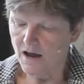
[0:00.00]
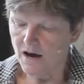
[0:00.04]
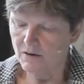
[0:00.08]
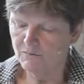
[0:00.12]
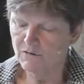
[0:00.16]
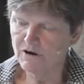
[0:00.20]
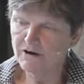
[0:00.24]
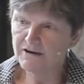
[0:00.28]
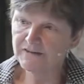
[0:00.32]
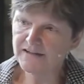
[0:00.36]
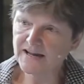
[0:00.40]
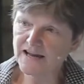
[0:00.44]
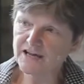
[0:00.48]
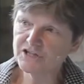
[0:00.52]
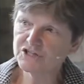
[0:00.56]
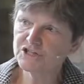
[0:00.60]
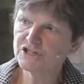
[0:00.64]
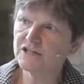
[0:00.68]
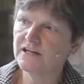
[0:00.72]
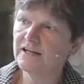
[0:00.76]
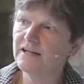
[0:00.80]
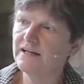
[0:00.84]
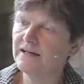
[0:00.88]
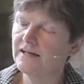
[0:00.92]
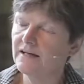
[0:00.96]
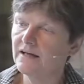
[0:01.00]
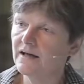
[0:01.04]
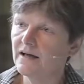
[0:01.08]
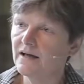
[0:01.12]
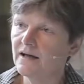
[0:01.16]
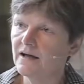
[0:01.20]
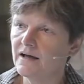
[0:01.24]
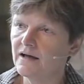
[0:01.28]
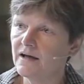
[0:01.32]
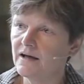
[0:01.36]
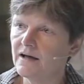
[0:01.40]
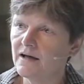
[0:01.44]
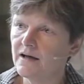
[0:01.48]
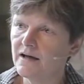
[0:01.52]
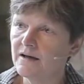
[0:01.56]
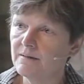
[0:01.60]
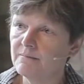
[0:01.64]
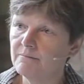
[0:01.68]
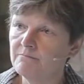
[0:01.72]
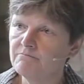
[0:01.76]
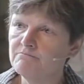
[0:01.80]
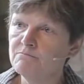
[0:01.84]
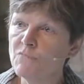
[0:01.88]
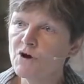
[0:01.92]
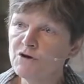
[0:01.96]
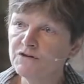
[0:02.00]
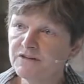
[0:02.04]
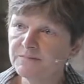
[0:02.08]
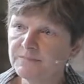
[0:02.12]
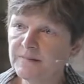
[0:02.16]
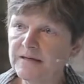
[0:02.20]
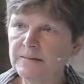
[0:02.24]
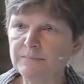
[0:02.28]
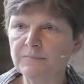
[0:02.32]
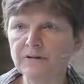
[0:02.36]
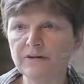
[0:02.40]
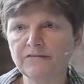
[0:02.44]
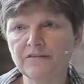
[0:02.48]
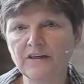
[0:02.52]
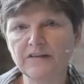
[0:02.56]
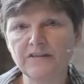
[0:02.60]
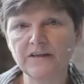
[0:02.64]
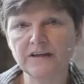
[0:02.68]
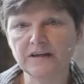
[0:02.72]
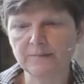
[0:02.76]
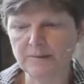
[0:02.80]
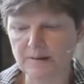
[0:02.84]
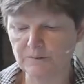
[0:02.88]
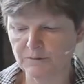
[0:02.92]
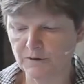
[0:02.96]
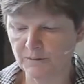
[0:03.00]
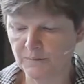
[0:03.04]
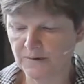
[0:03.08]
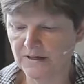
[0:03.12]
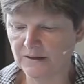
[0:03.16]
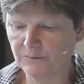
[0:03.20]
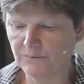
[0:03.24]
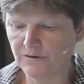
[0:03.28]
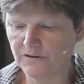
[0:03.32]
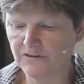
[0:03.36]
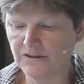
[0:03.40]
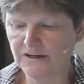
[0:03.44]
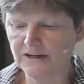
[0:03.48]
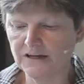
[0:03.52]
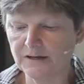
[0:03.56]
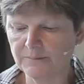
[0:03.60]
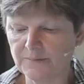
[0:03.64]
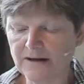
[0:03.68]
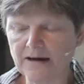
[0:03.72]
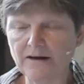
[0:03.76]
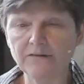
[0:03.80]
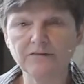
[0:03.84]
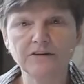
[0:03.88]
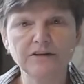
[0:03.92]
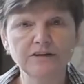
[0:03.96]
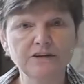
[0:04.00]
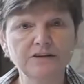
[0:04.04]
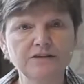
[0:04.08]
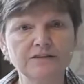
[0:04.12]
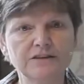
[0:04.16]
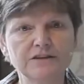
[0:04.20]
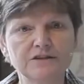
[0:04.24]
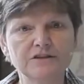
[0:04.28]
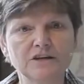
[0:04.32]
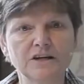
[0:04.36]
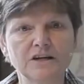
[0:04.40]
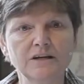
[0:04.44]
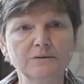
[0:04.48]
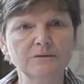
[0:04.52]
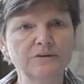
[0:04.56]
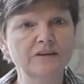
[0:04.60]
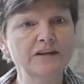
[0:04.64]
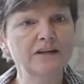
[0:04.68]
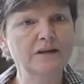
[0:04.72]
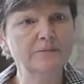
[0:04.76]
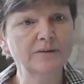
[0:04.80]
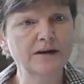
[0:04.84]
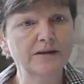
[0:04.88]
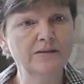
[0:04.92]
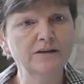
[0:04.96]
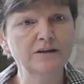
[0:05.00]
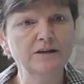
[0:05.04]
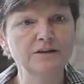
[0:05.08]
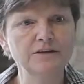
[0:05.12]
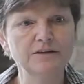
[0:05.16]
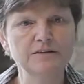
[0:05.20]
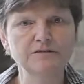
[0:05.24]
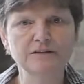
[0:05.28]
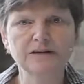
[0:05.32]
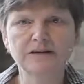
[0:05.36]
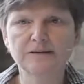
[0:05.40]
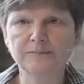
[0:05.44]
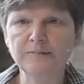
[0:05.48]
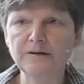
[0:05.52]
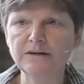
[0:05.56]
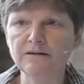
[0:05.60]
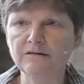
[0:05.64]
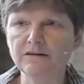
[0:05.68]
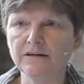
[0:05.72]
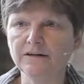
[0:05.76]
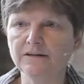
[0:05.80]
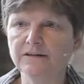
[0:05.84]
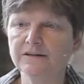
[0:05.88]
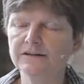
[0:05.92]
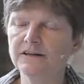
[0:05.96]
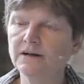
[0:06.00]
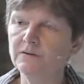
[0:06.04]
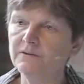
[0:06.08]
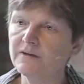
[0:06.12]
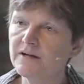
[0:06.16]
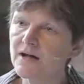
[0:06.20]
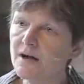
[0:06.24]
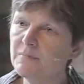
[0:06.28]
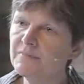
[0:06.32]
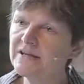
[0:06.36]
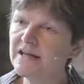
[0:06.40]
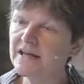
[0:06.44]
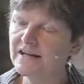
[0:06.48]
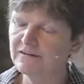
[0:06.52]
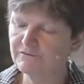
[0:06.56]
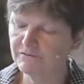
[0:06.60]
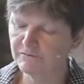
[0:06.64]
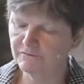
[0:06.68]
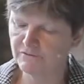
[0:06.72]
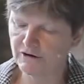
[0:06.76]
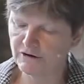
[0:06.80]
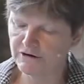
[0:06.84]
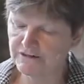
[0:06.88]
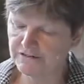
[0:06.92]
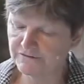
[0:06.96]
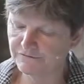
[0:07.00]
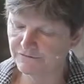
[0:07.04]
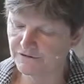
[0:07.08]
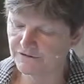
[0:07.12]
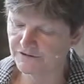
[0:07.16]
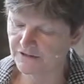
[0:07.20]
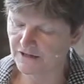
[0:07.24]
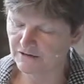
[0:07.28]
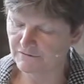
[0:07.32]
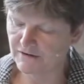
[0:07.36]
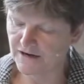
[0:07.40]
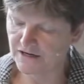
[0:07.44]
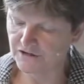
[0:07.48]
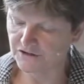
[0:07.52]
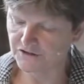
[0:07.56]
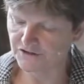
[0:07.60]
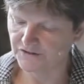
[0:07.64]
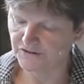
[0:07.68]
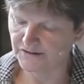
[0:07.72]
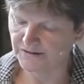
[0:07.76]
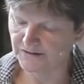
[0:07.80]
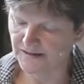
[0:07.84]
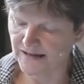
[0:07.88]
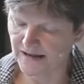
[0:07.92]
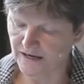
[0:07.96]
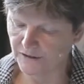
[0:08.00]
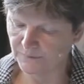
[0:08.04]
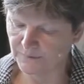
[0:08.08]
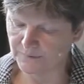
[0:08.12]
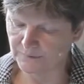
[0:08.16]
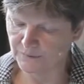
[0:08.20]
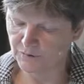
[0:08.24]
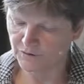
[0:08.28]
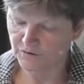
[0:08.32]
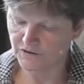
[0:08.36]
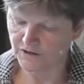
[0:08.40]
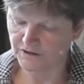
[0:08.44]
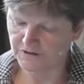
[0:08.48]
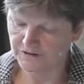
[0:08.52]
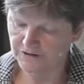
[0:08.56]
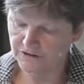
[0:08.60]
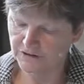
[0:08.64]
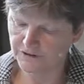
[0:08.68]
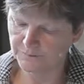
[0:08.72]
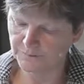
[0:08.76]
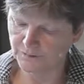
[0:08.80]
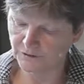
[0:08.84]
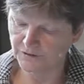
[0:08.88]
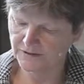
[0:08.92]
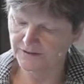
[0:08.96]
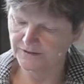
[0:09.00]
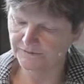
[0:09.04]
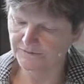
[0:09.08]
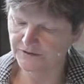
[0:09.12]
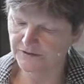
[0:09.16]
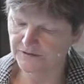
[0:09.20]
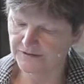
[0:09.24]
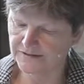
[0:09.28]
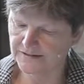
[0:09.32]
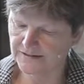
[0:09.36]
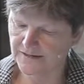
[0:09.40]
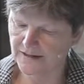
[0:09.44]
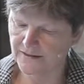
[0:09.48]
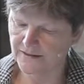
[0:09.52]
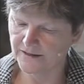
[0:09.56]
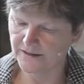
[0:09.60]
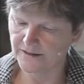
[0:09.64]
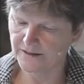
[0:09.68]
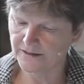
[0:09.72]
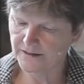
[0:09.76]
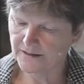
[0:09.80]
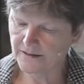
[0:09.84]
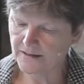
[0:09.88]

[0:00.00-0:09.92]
Whereas actually, most people, if they think about property, would think about the user journey, would think about the user experience. So we're coming at it from very different directions, and how do we put those 2 points of view together?